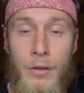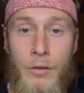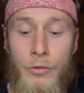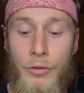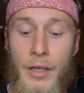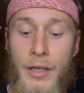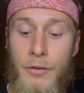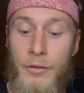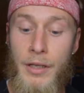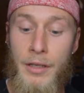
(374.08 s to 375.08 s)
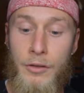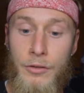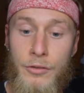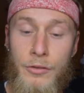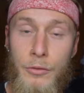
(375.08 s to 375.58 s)
So yeah, today this
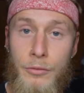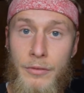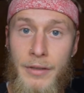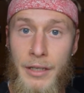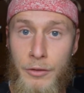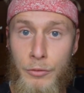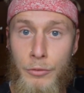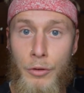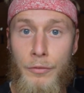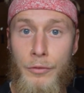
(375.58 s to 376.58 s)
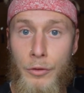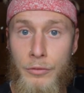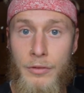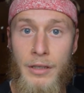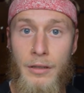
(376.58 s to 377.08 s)
so day two of no
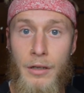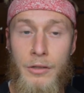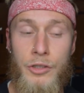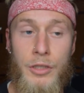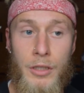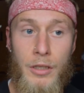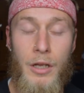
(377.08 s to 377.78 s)
technology.